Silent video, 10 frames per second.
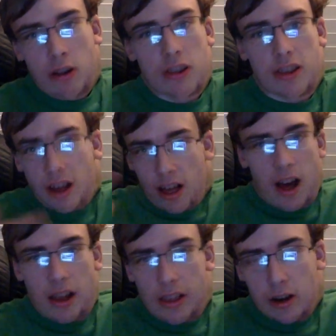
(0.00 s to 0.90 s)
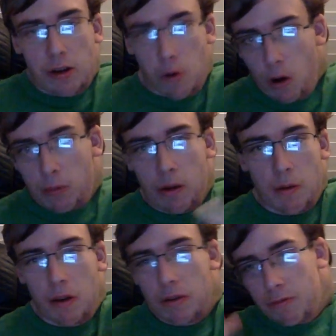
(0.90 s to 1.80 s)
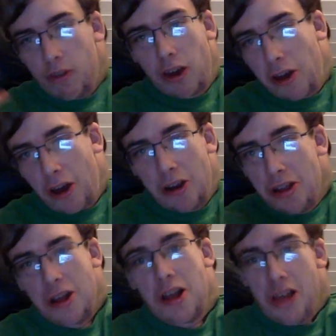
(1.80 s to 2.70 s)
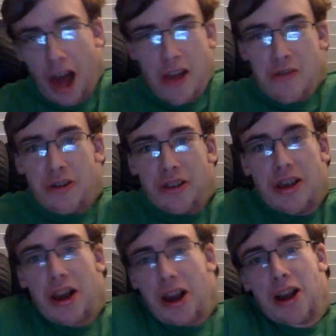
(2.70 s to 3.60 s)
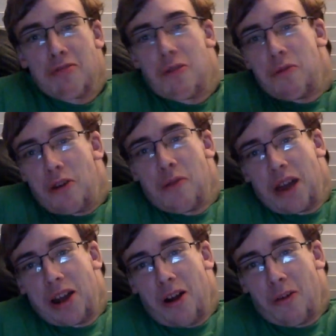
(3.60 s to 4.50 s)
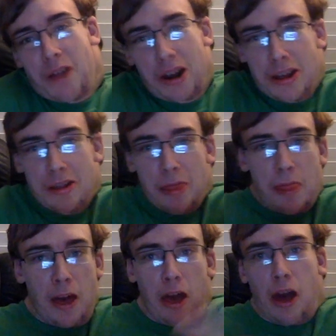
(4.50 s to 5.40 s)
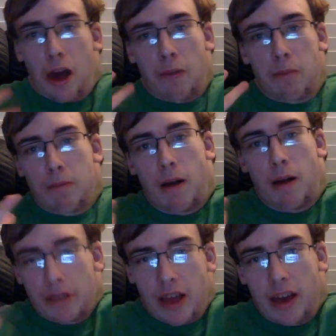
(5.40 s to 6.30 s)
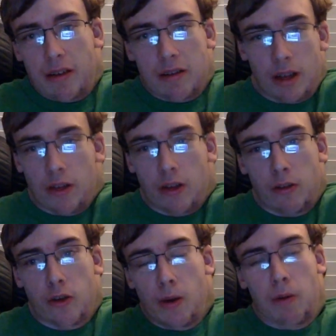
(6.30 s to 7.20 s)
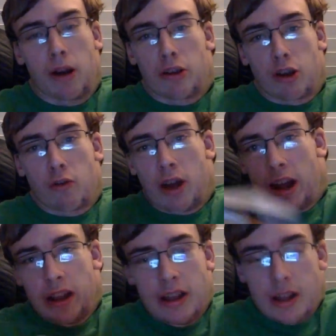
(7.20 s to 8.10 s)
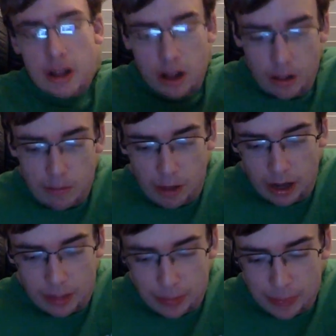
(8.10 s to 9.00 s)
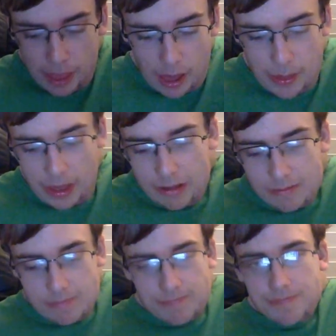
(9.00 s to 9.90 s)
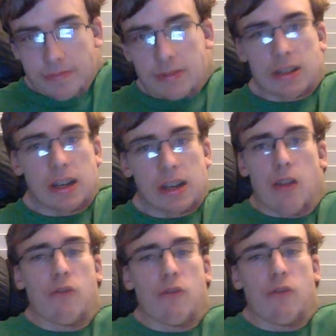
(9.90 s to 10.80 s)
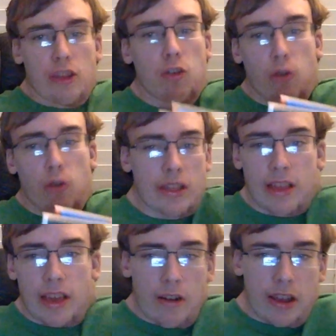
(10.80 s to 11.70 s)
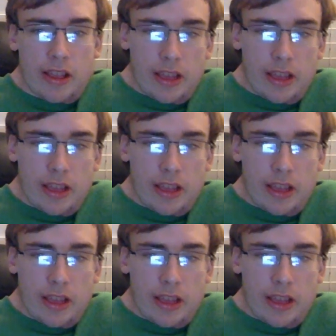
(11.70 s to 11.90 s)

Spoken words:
She declined it, of course, which was really good. As you can see, I'm kind of reviewing it already, by mistake. I'm just reviewing what I just read. But, I mean, I really enjoyed this series.